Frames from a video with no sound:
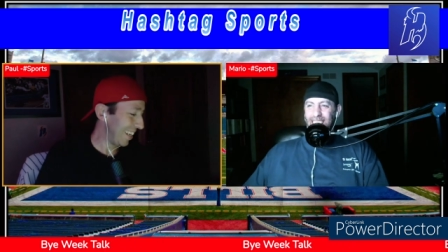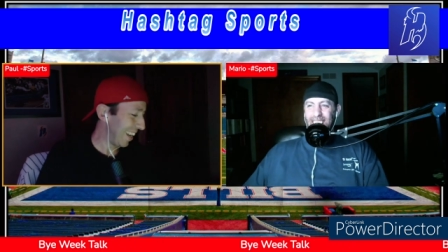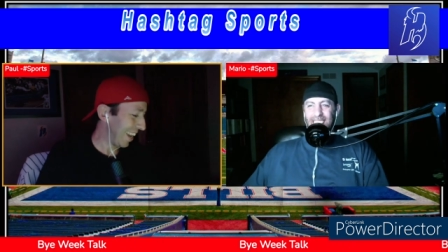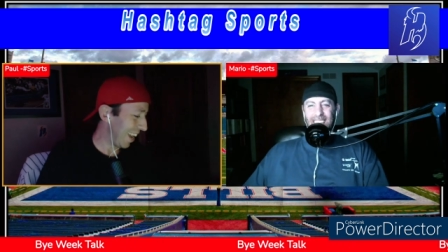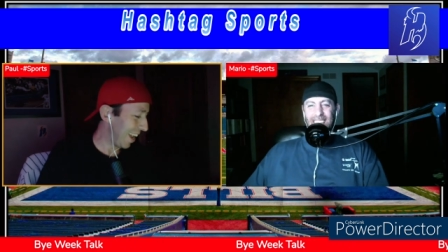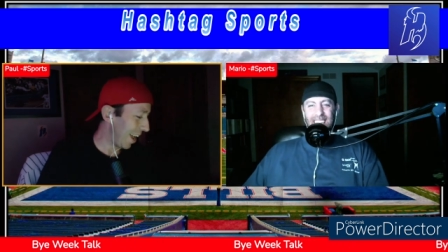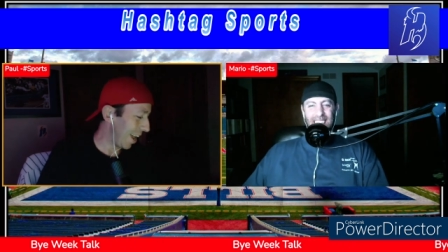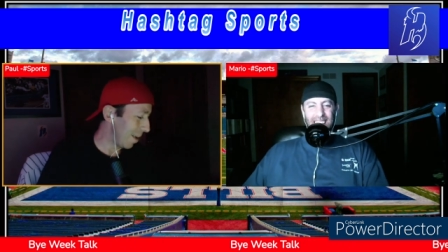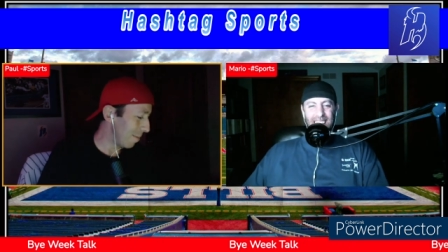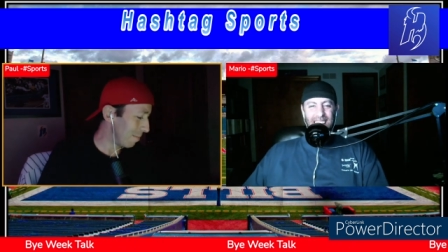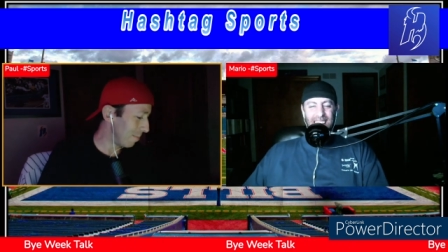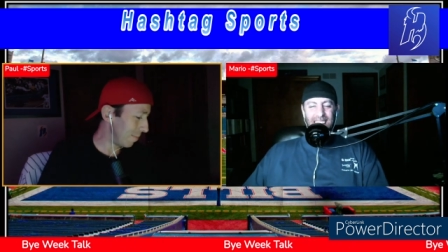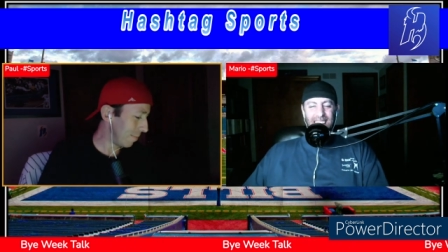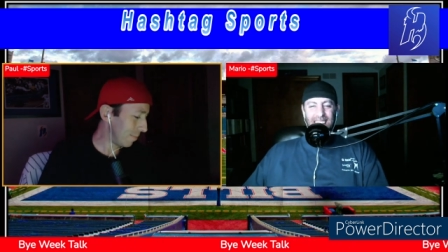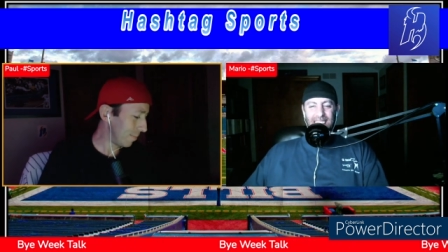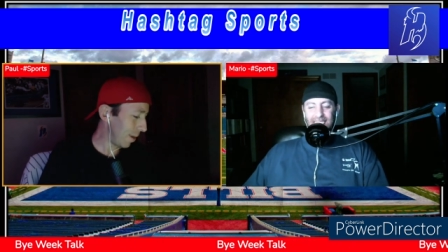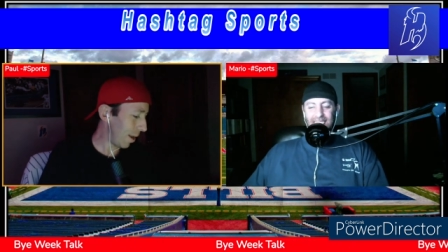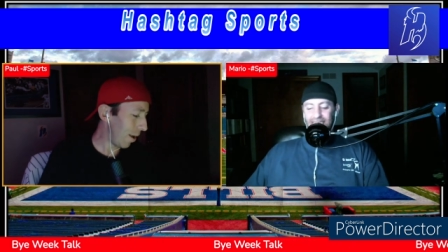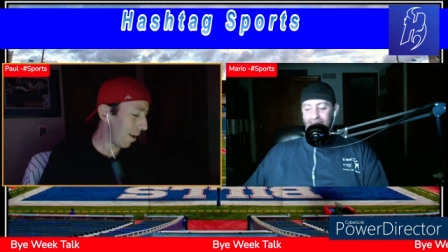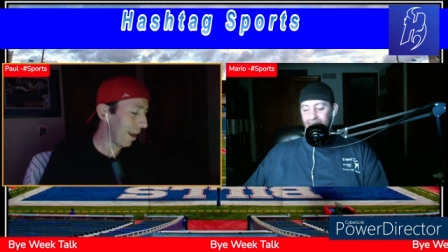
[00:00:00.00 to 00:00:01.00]
Um,
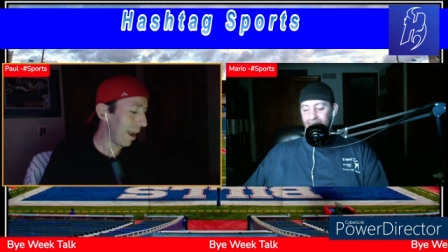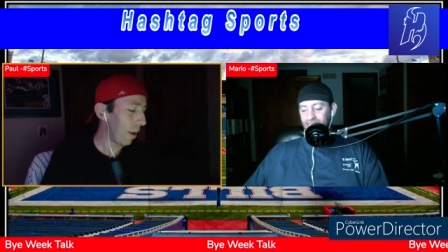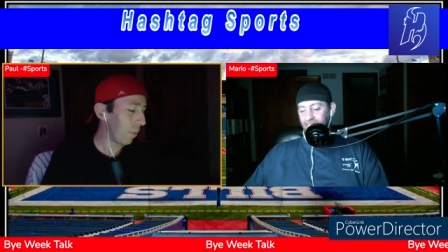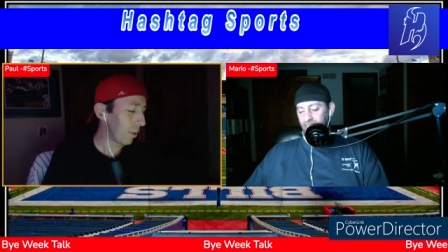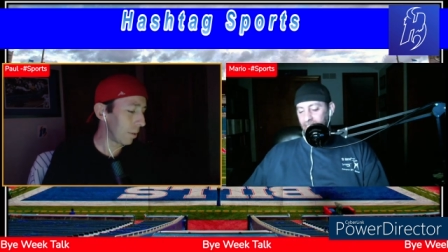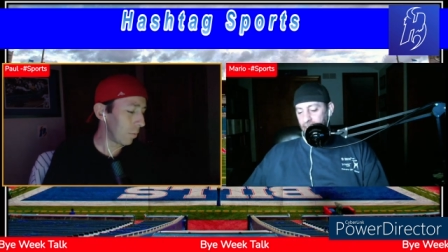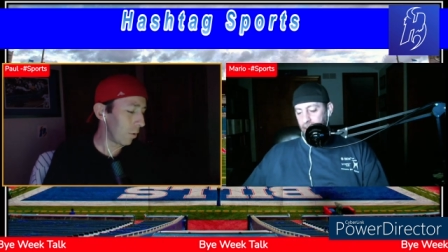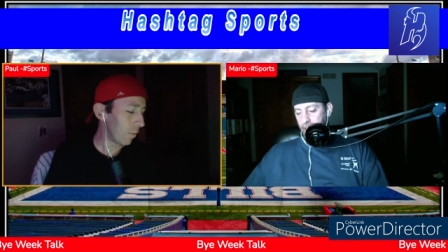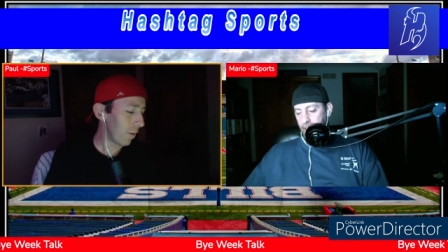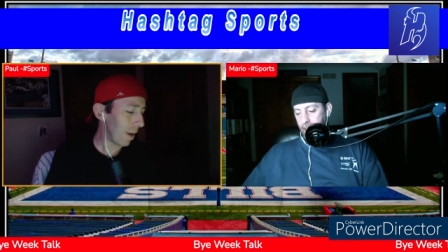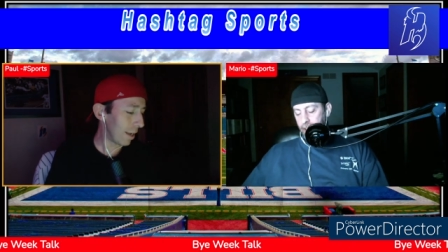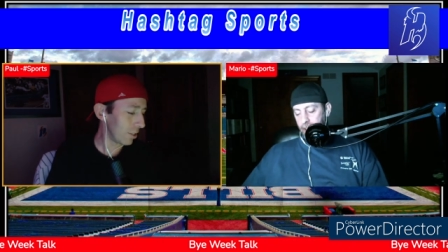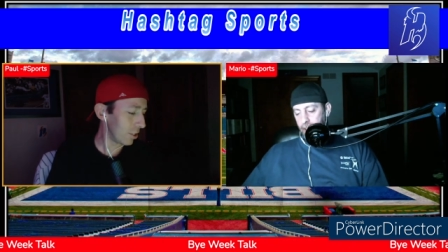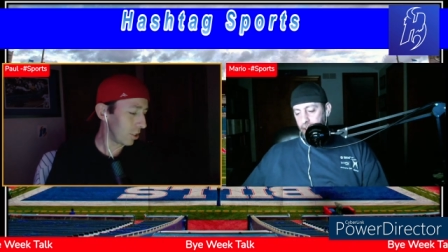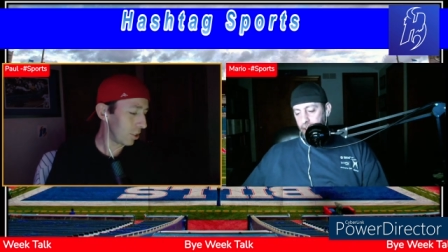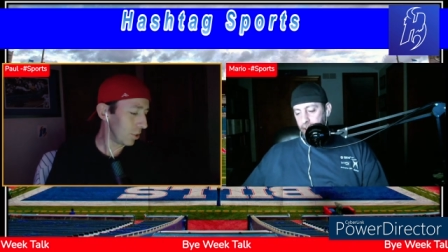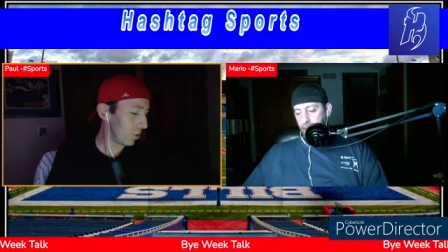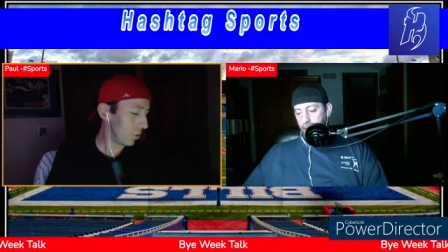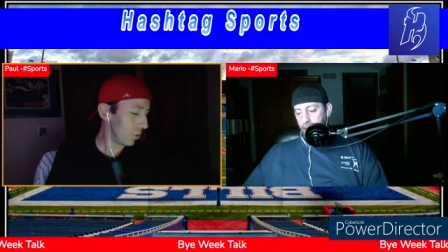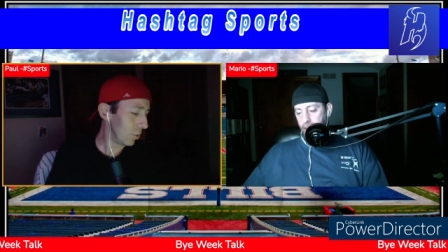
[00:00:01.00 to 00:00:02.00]
all right, I want to move on
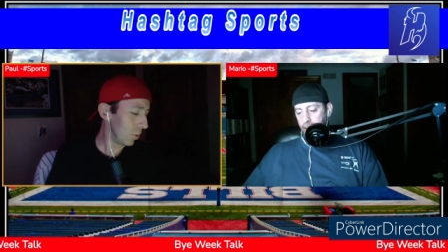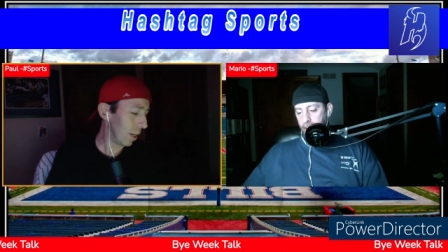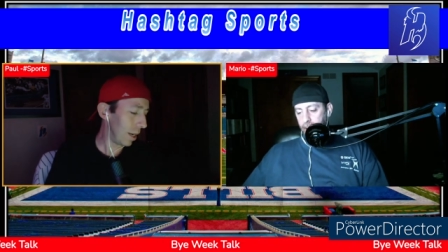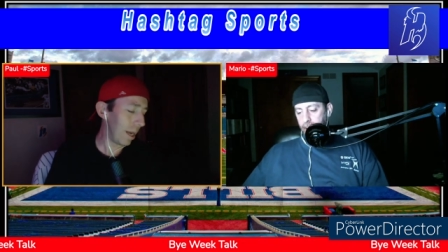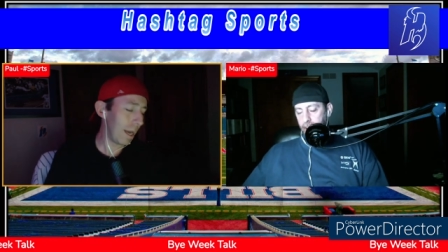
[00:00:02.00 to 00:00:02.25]
to